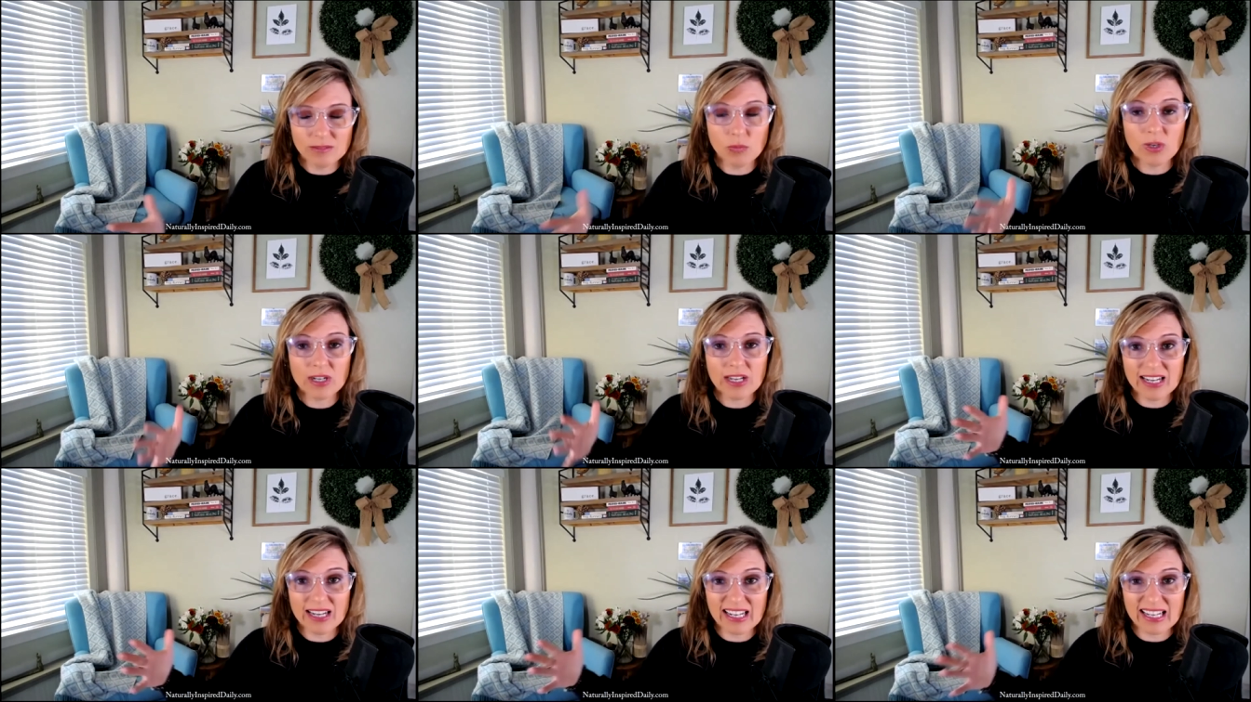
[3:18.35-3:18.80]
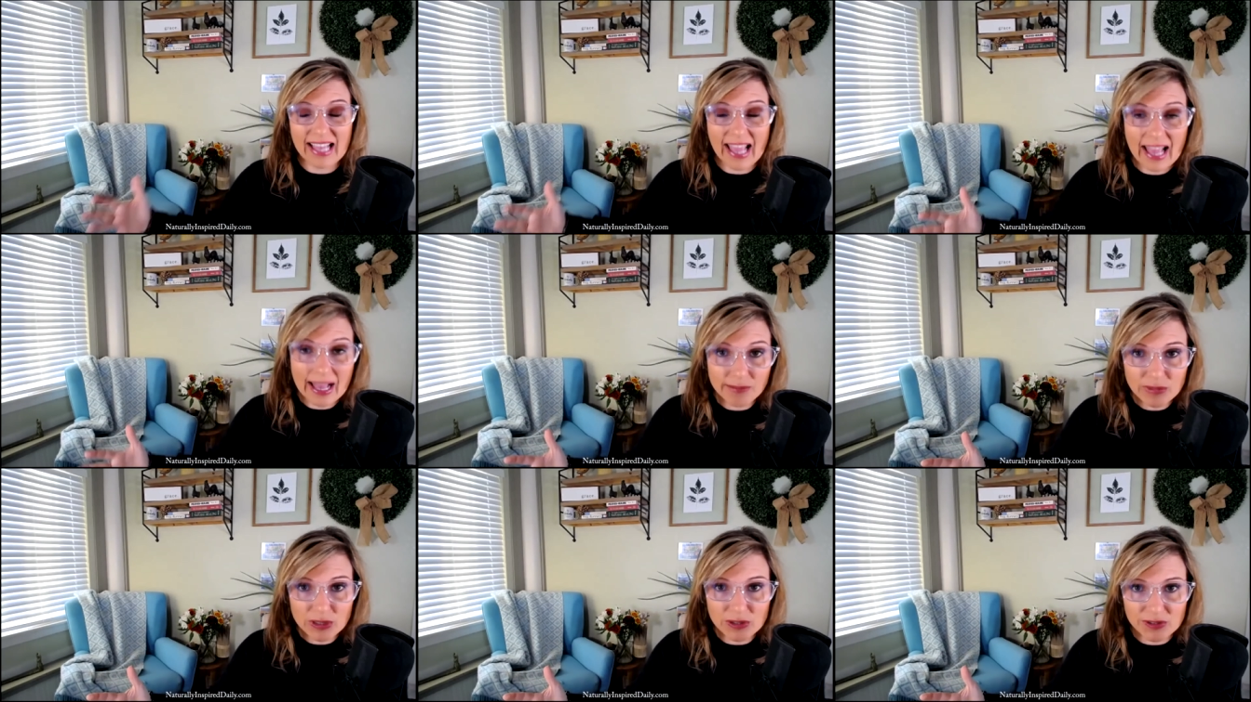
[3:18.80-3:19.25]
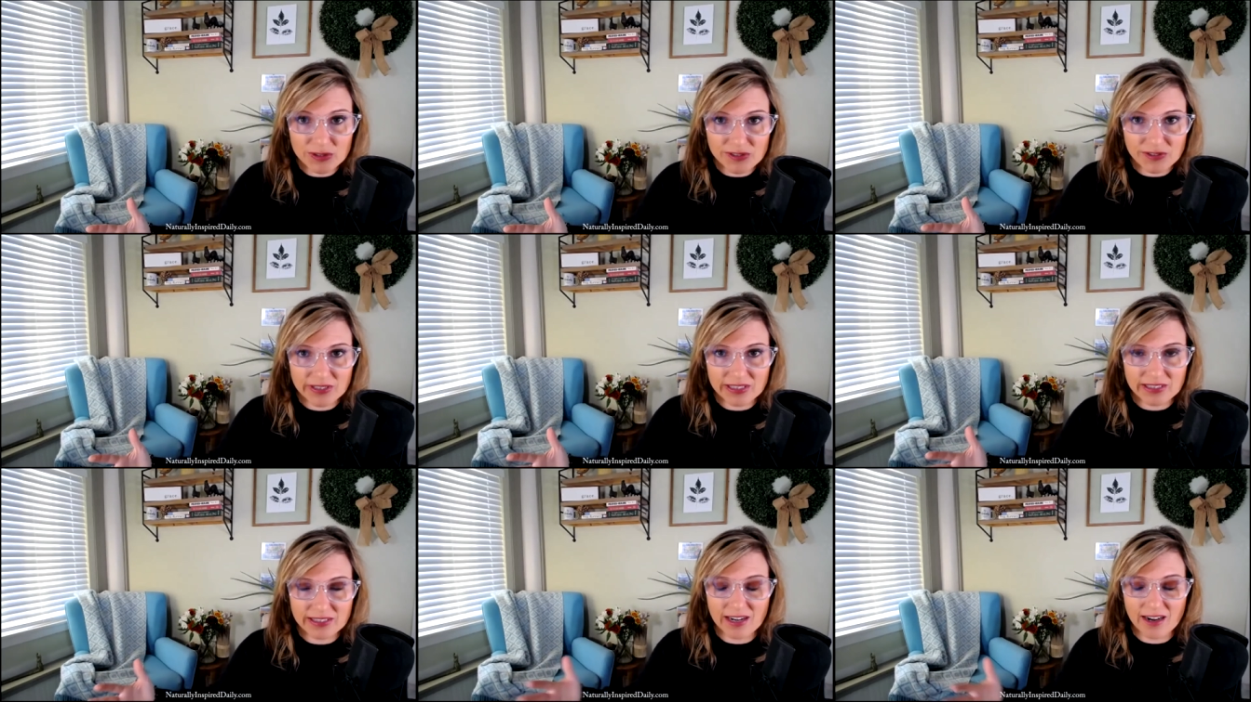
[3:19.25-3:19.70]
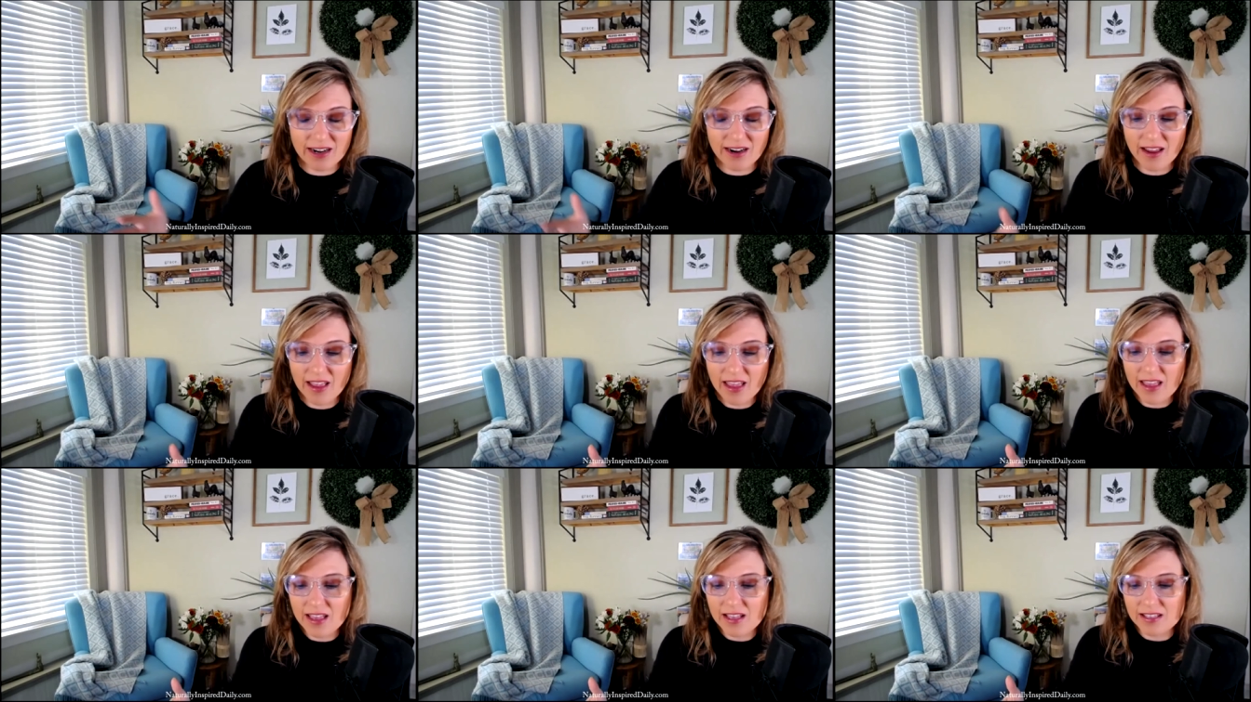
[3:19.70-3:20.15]
What kind of chemicals are in there?
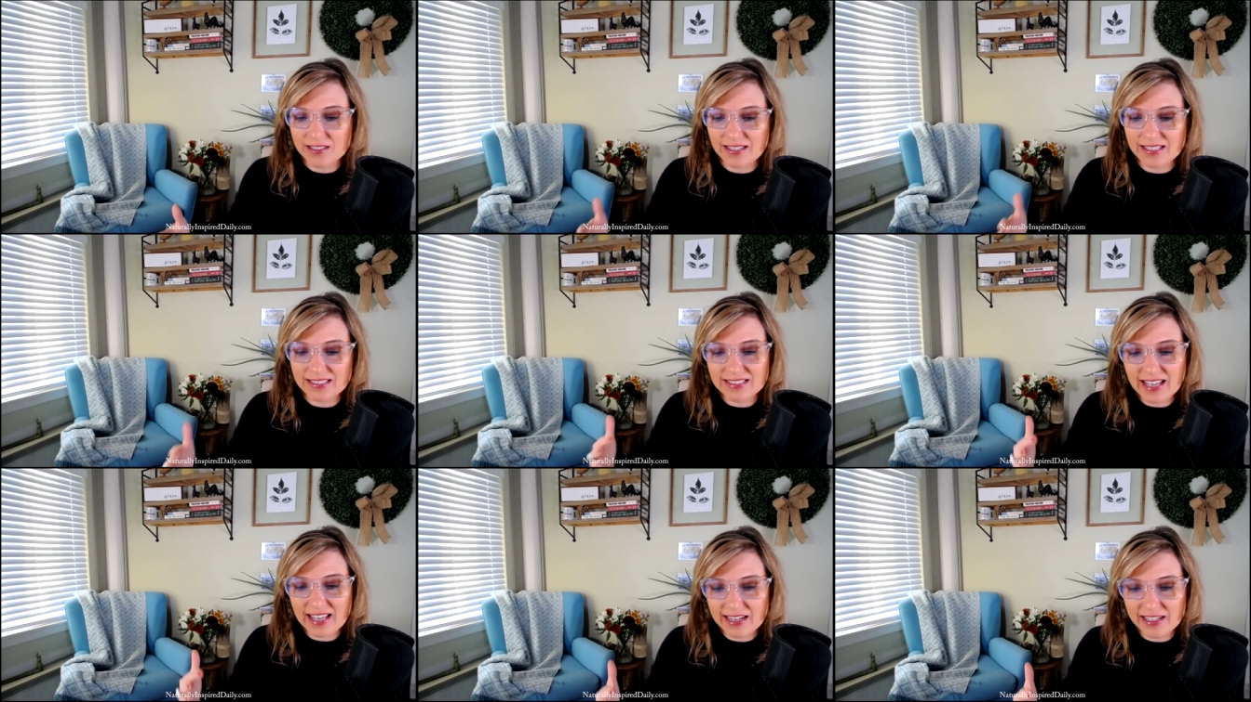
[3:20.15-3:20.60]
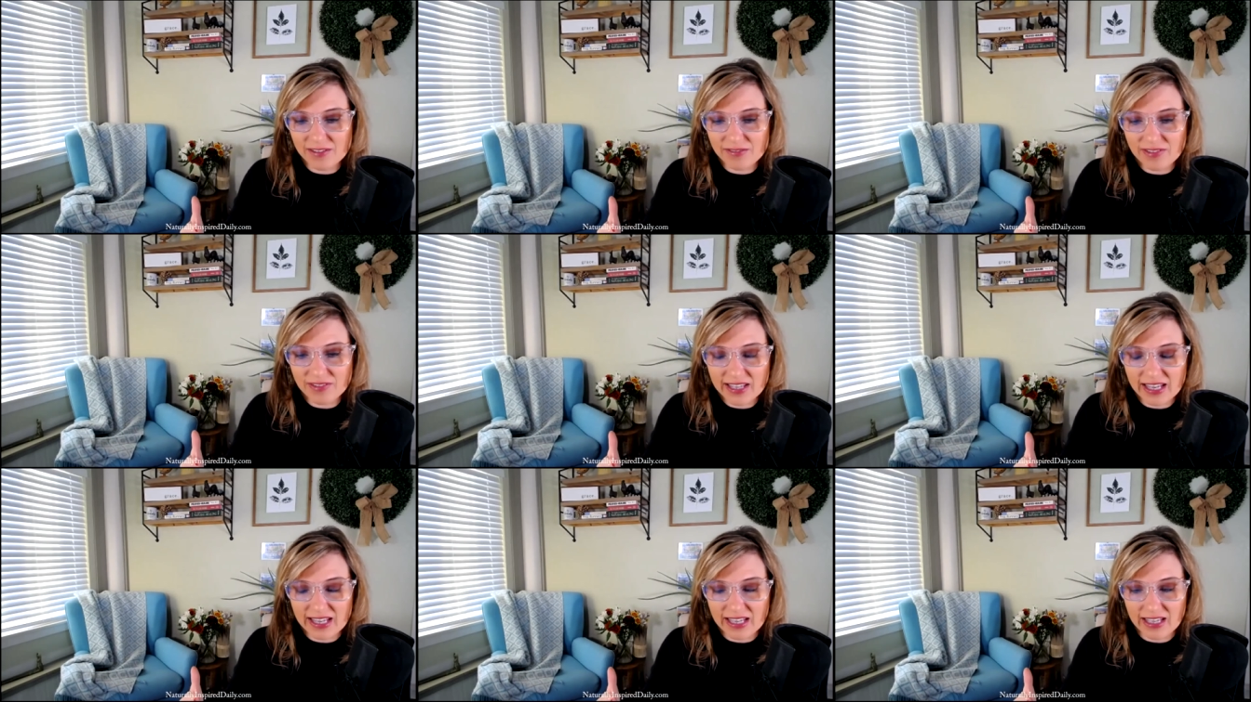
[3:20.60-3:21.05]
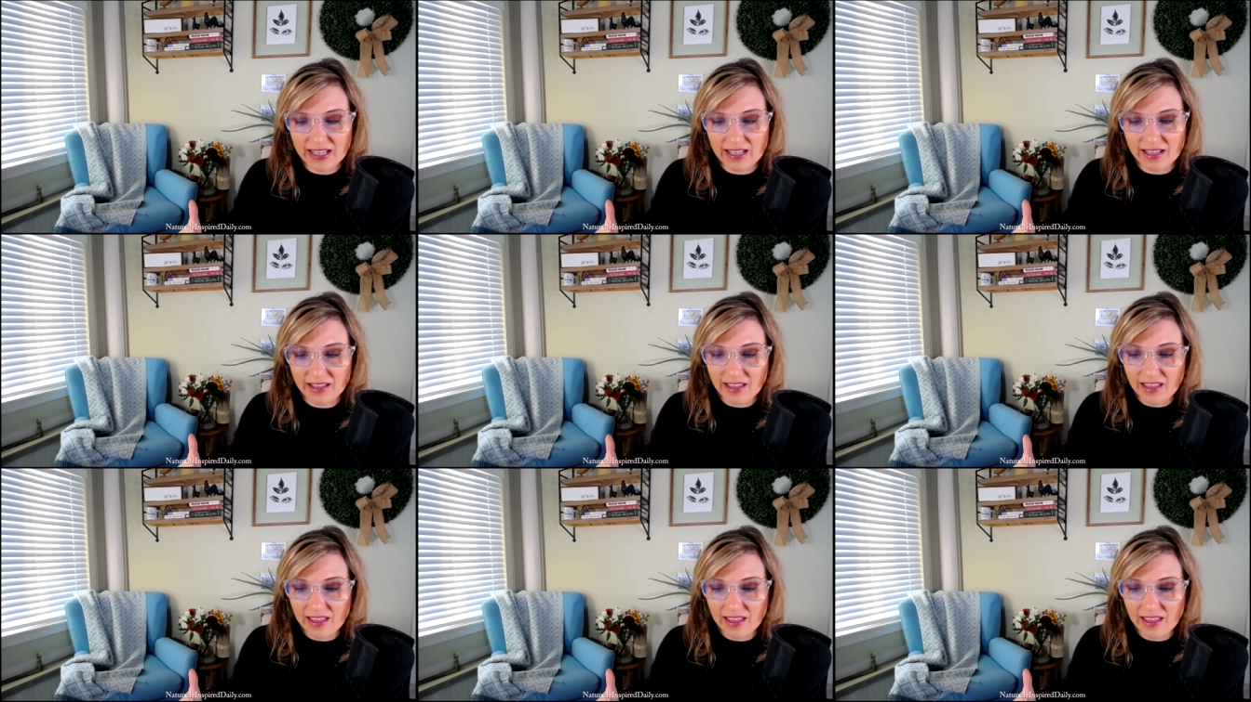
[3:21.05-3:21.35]
So that's kind of like a